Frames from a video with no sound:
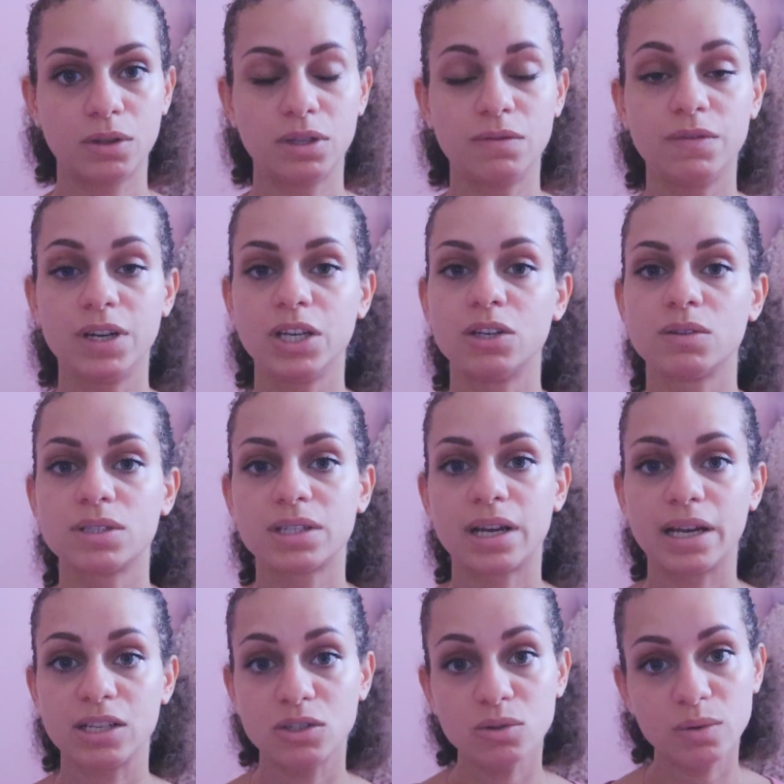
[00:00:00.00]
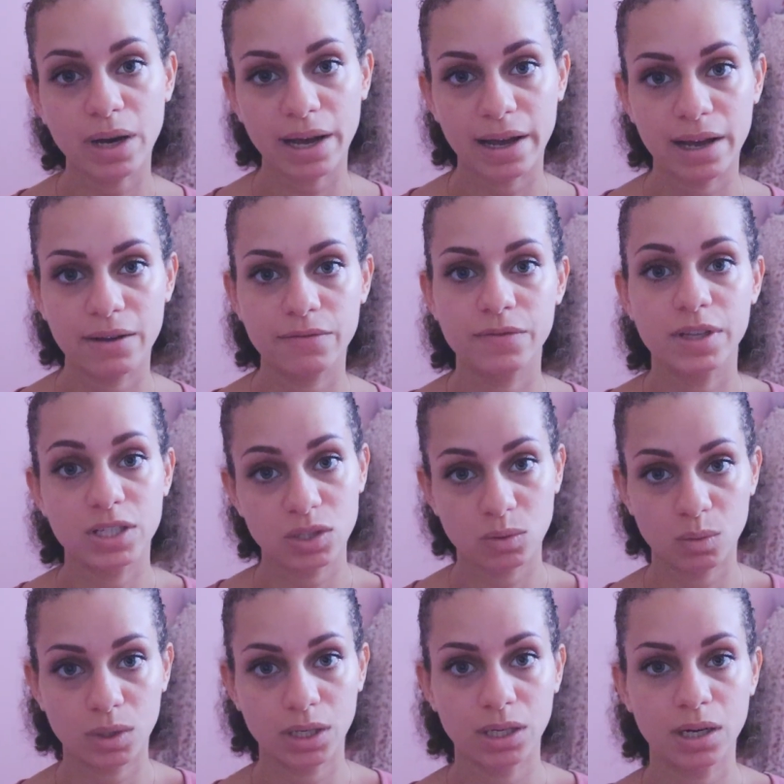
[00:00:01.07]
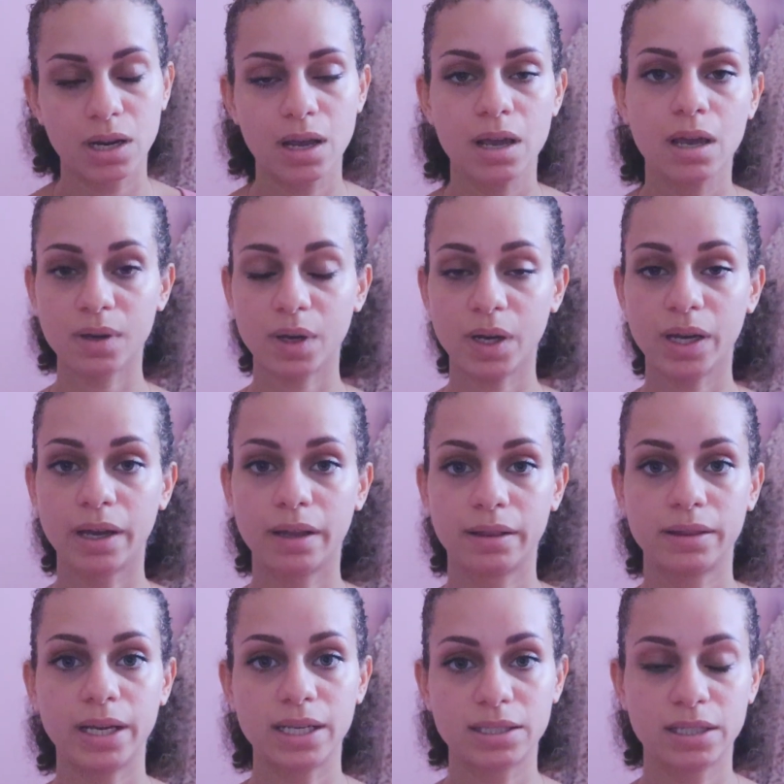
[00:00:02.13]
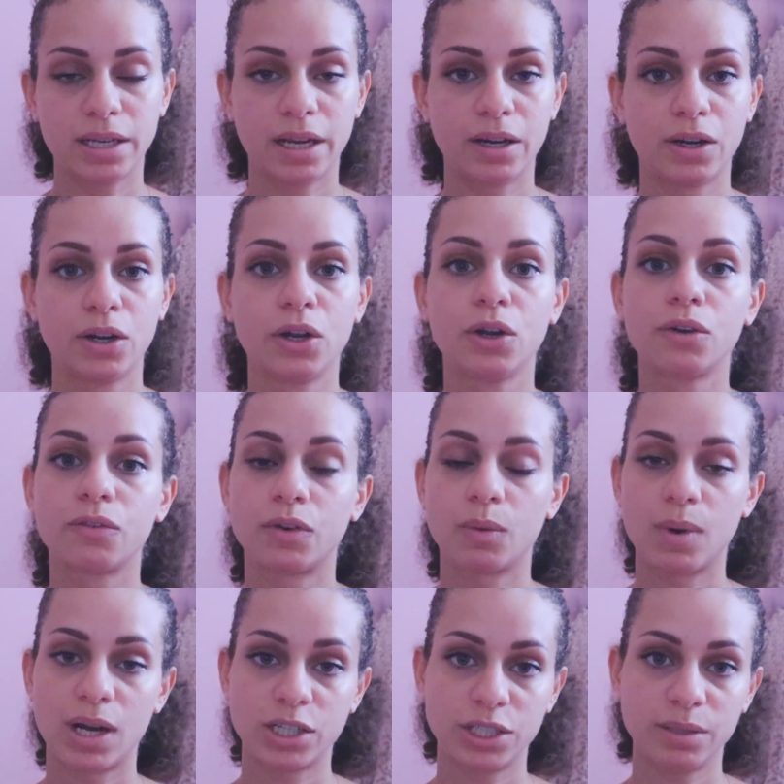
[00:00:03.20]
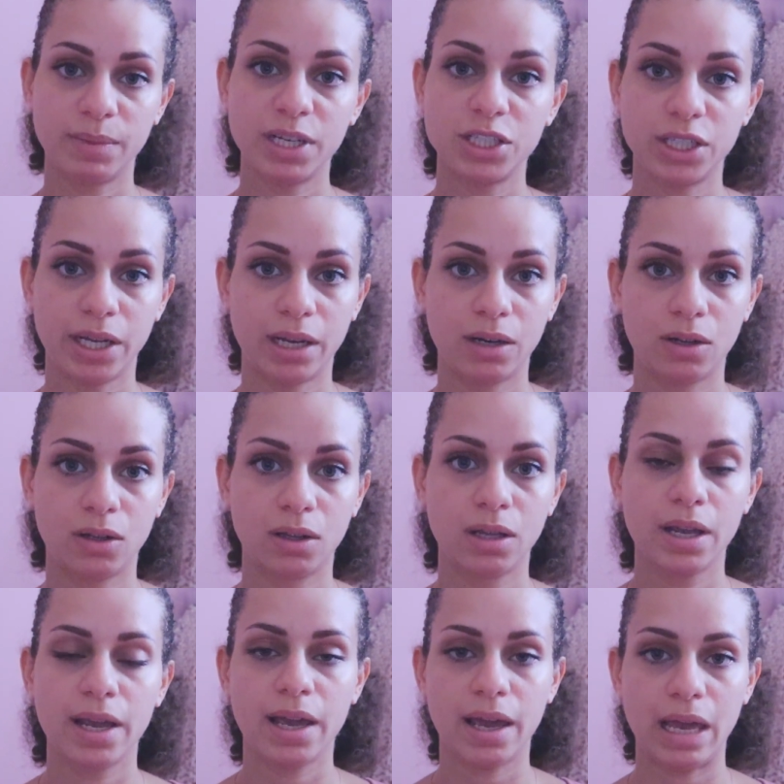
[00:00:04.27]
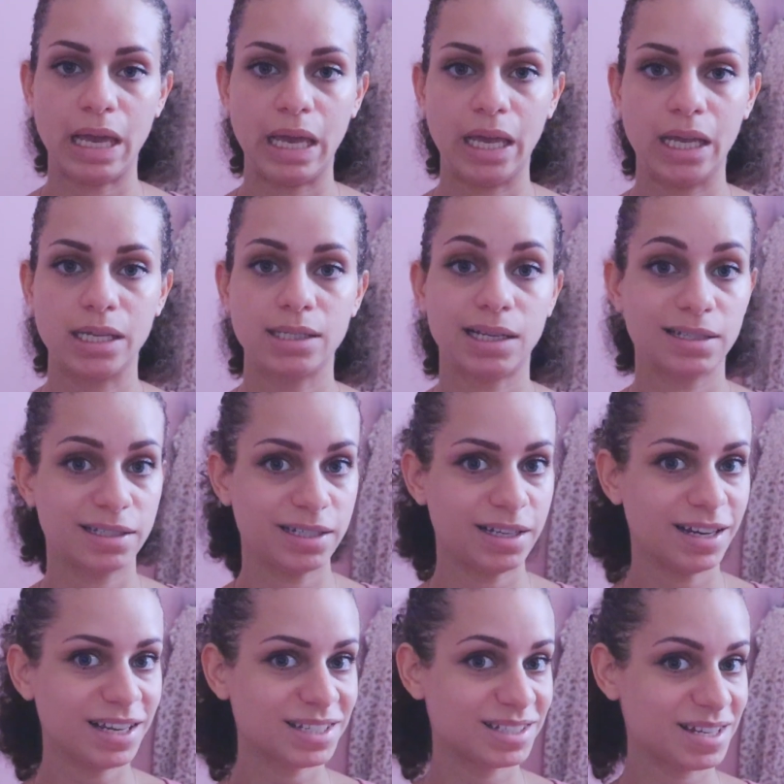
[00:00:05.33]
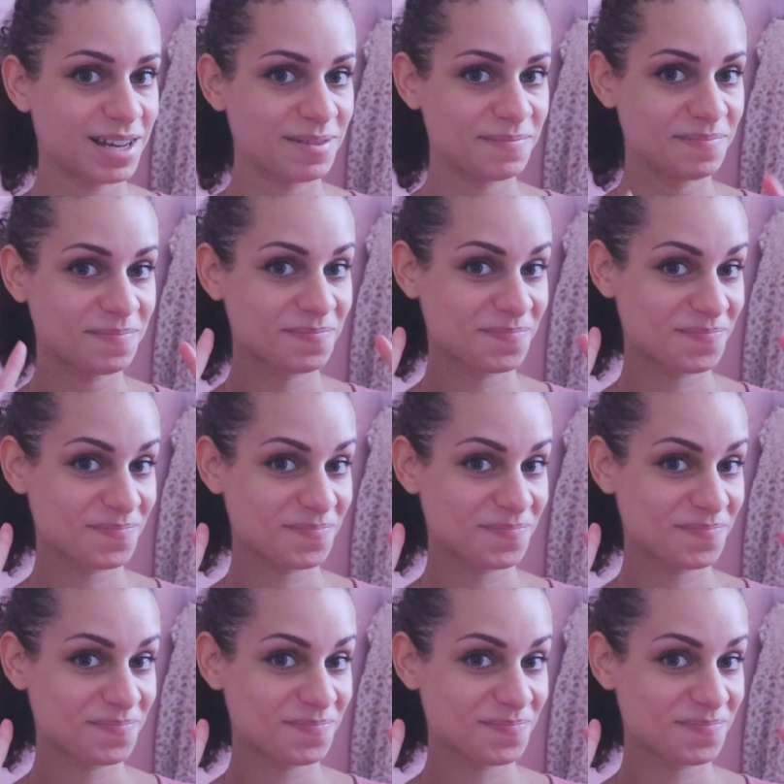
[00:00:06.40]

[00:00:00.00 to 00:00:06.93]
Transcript: the videos that I do have, this one. Again, thanks again for watching my channel, and I'll see you next time.